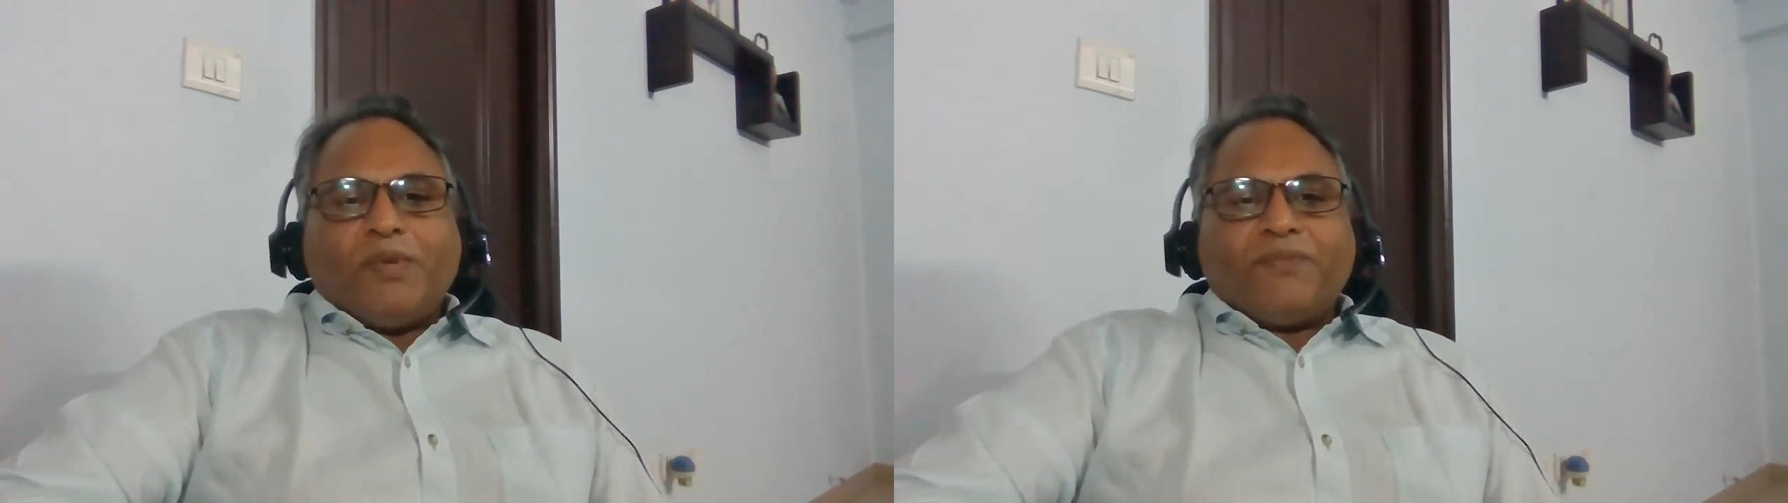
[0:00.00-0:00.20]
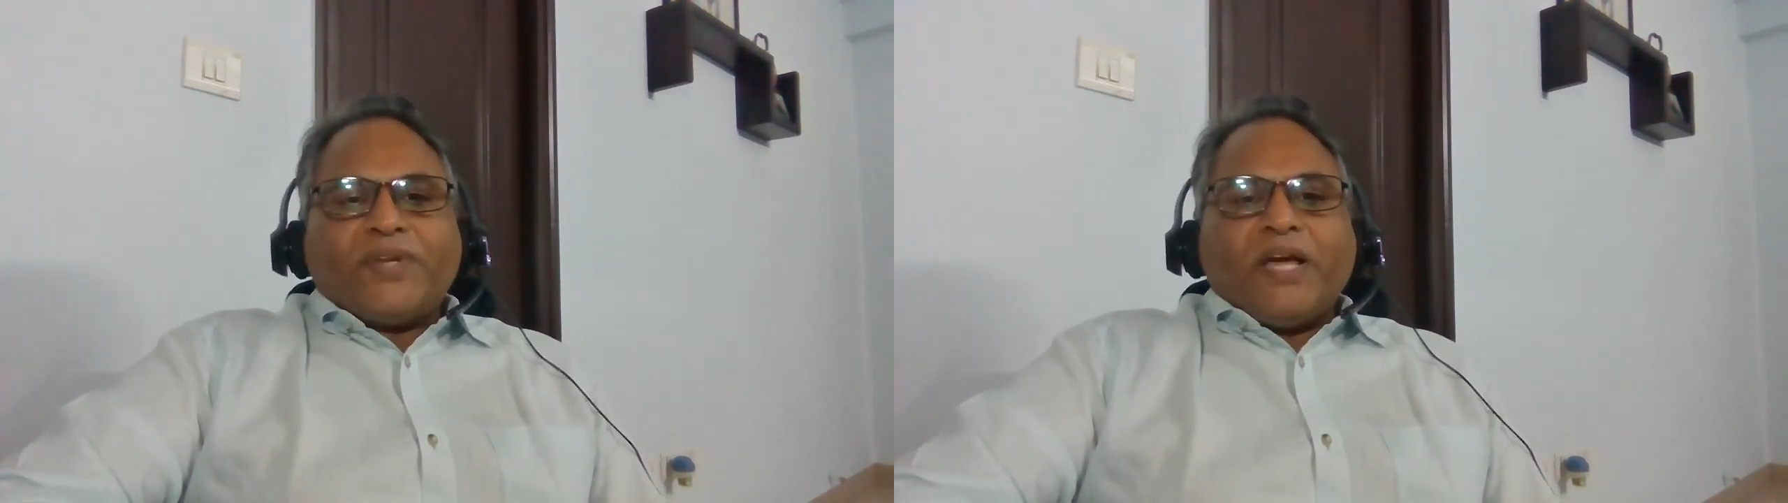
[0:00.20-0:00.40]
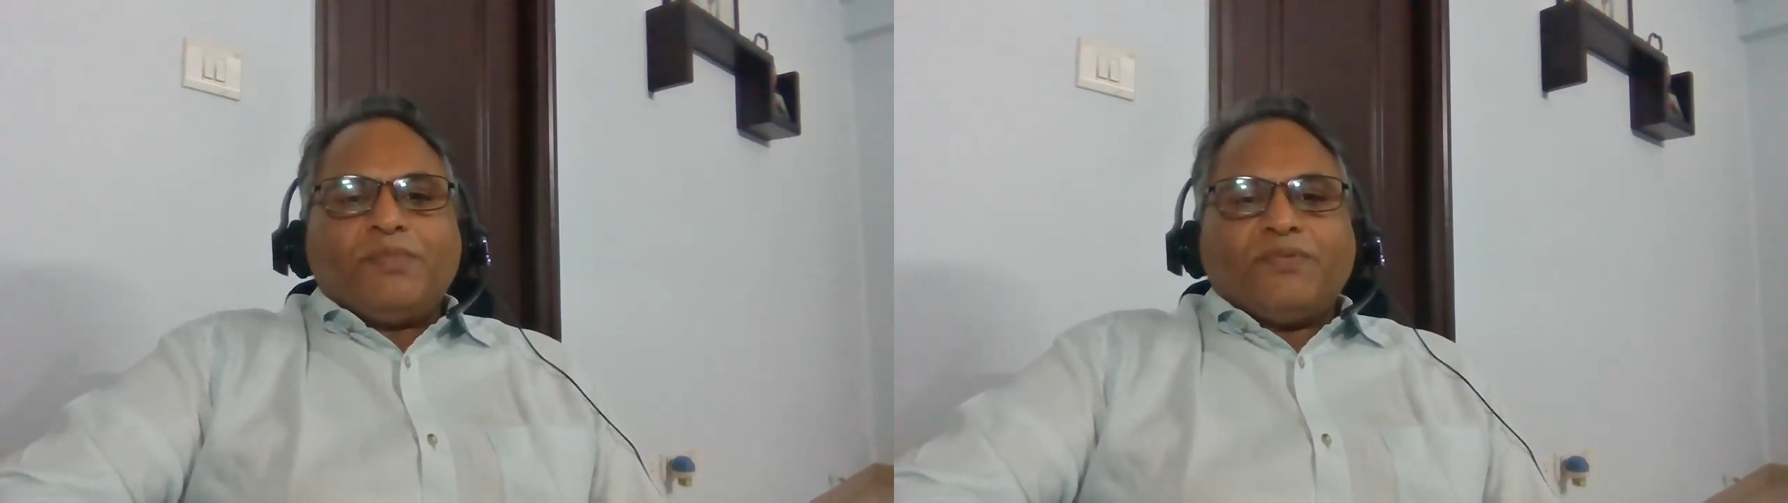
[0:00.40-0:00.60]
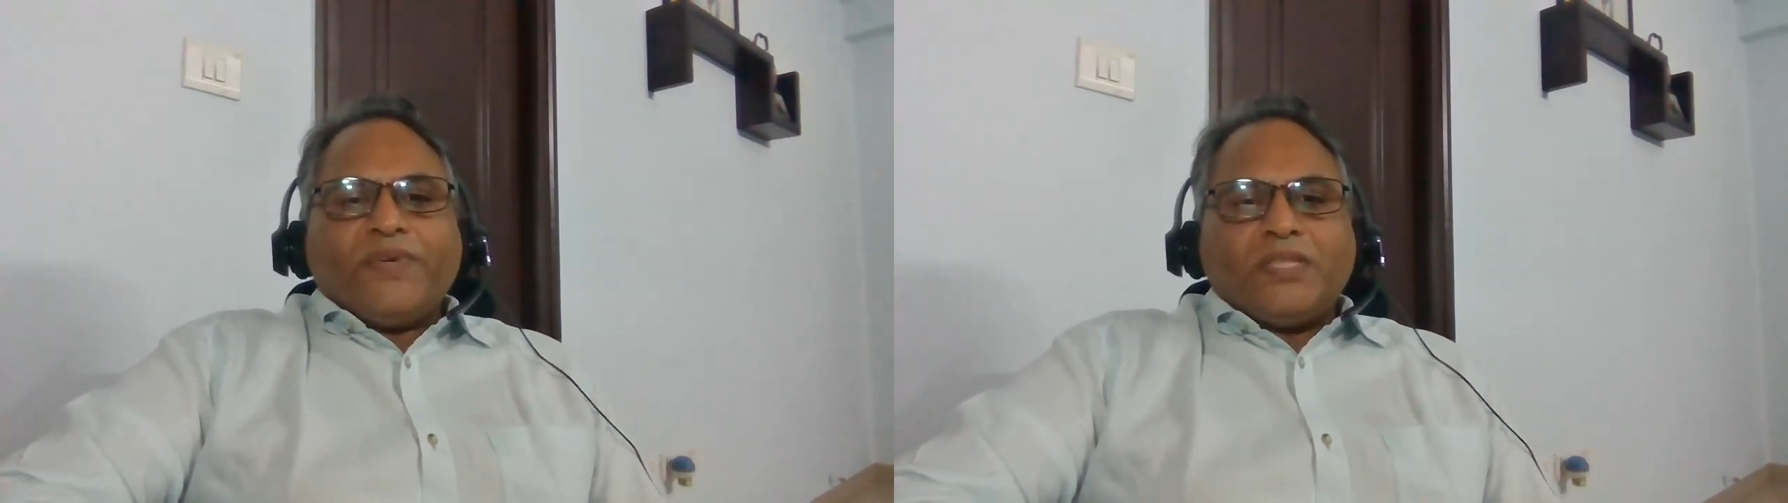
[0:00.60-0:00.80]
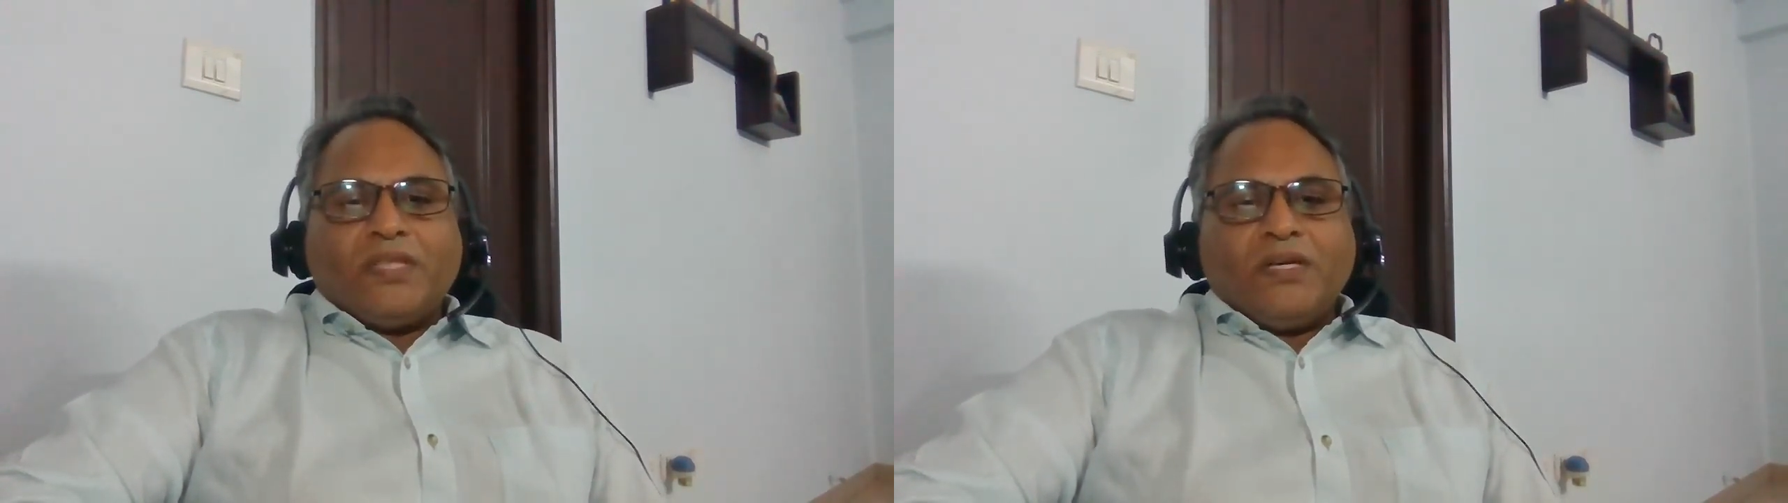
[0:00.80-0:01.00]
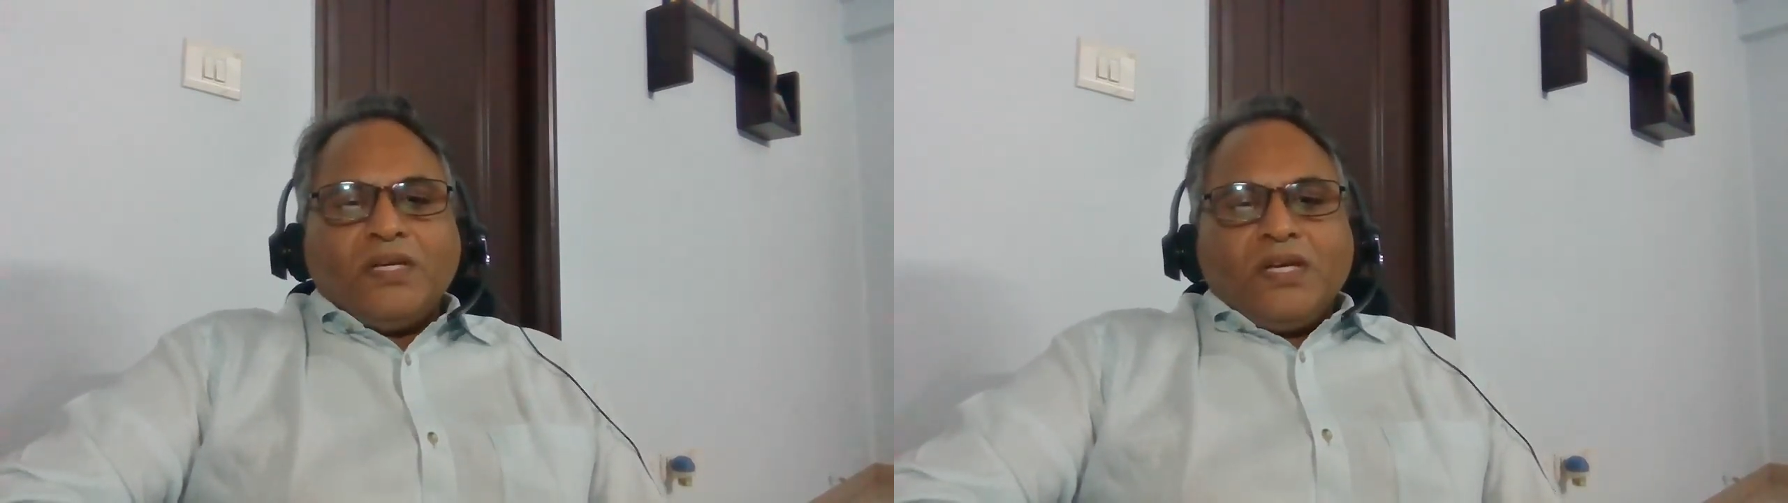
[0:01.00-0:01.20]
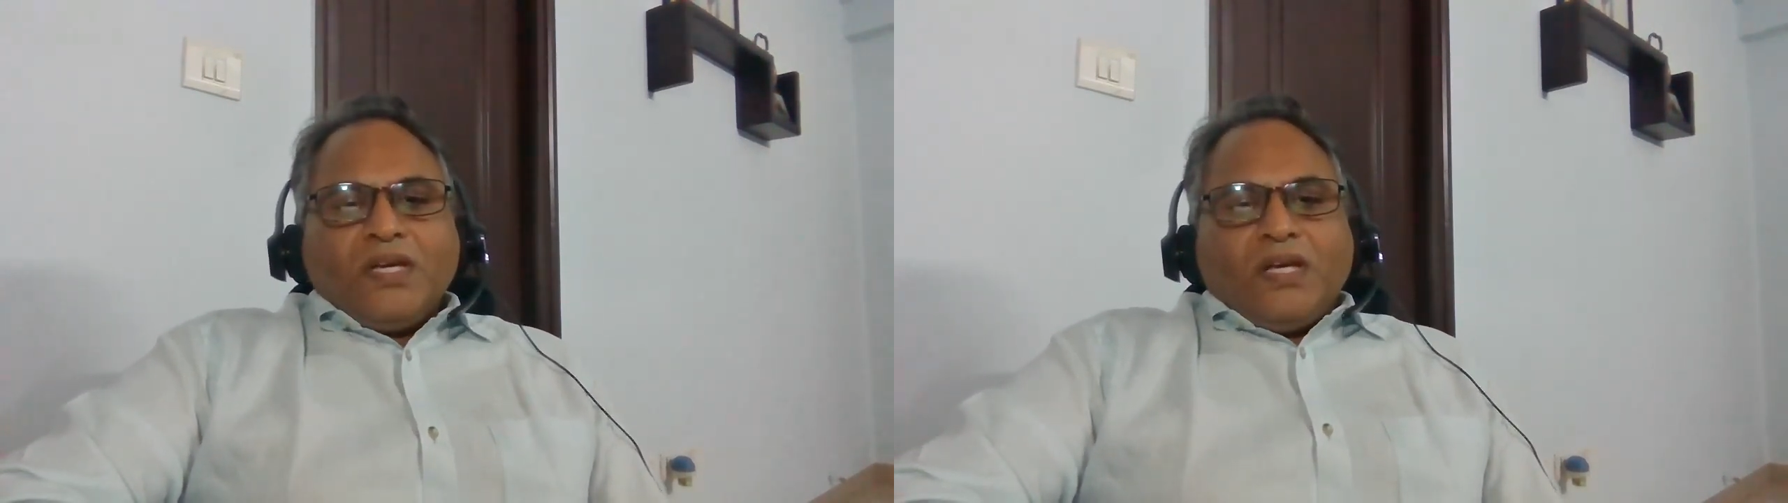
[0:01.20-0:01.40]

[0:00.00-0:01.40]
Any number of times with